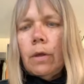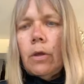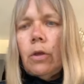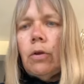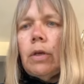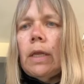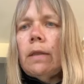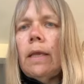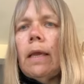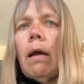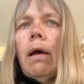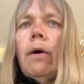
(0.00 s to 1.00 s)
You need
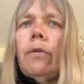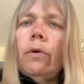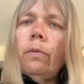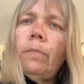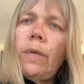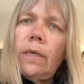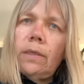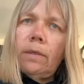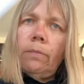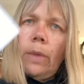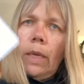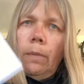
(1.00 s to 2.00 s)
the other piece
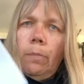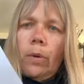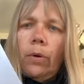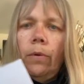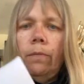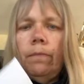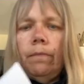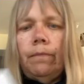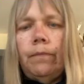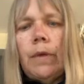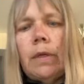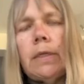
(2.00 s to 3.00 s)
of paper
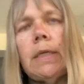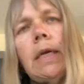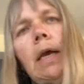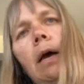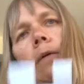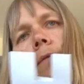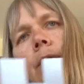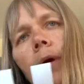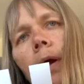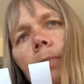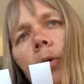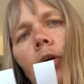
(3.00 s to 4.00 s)
to cover
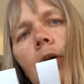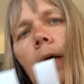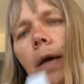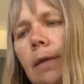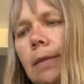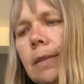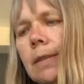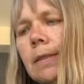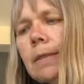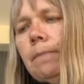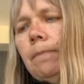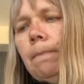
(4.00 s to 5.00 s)
up your
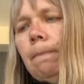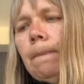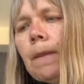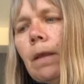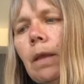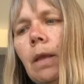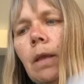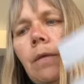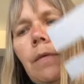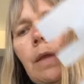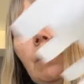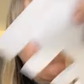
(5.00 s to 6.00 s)
cuts.
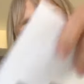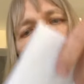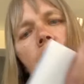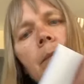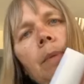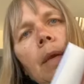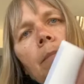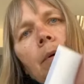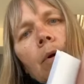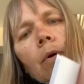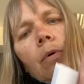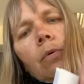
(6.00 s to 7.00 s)
The other piece of paper
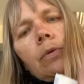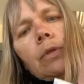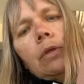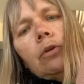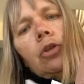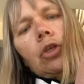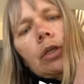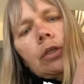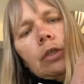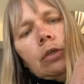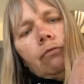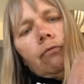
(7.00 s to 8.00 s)
goes
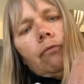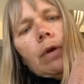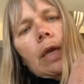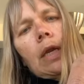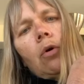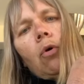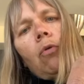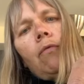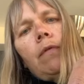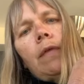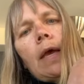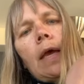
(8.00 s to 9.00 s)
just right
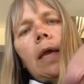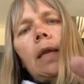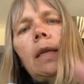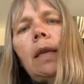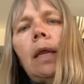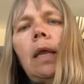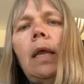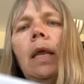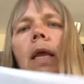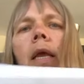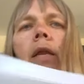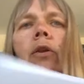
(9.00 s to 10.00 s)
over that,
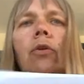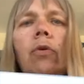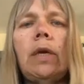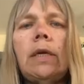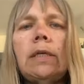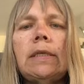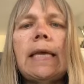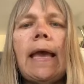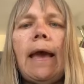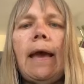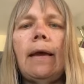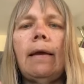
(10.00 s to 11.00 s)
and you can
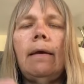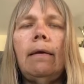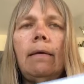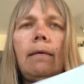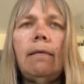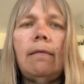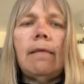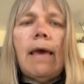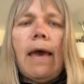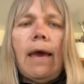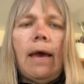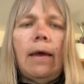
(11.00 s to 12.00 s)
tack
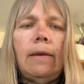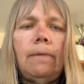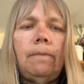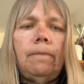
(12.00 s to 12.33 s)
that